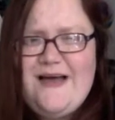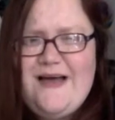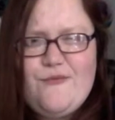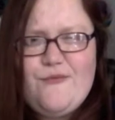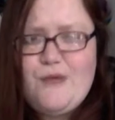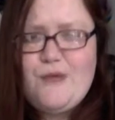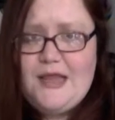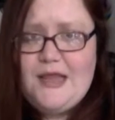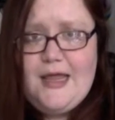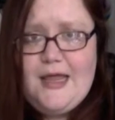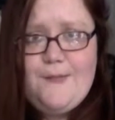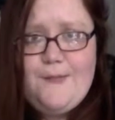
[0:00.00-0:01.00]

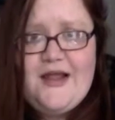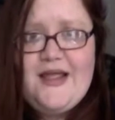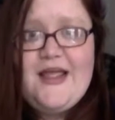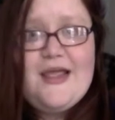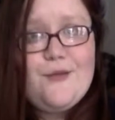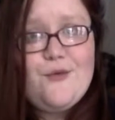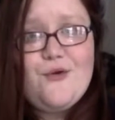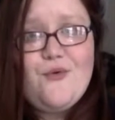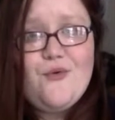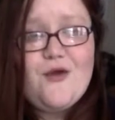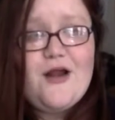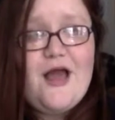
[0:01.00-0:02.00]
relate, but I can't
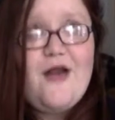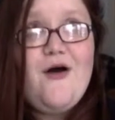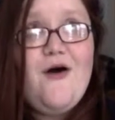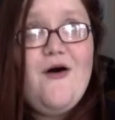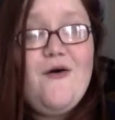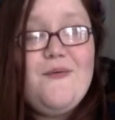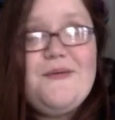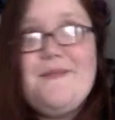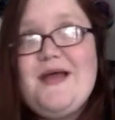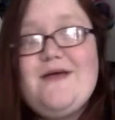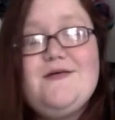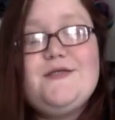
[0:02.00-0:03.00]
record at all when
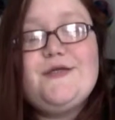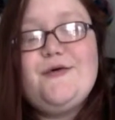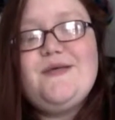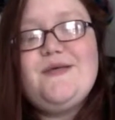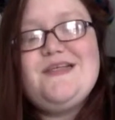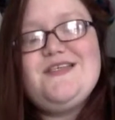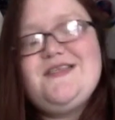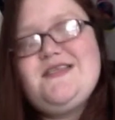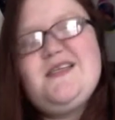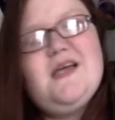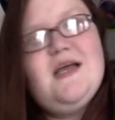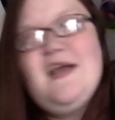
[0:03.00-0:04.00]
Michael's home.
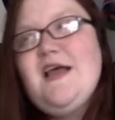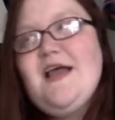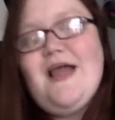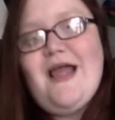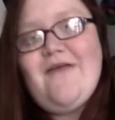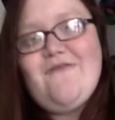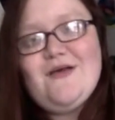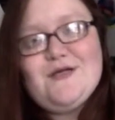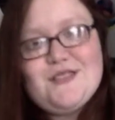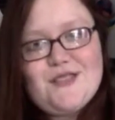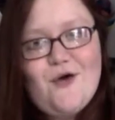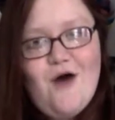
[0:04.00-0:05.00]
It feels
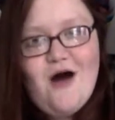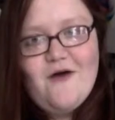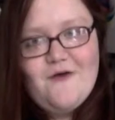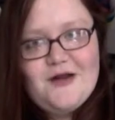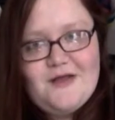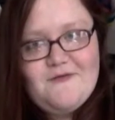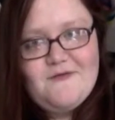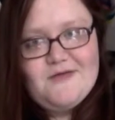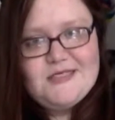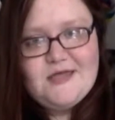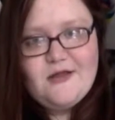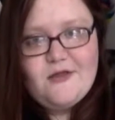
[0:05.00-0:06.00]
so awkward, even if he's
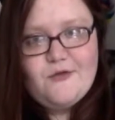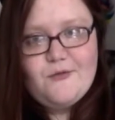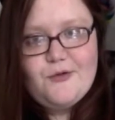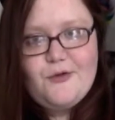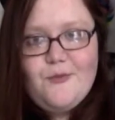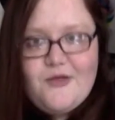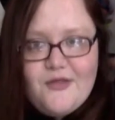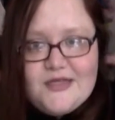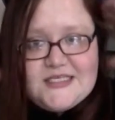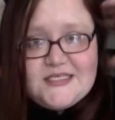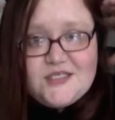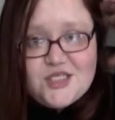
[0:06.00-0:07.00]
in the other room with his
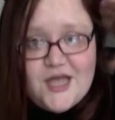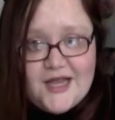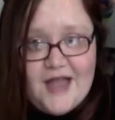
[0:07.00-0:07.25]
giant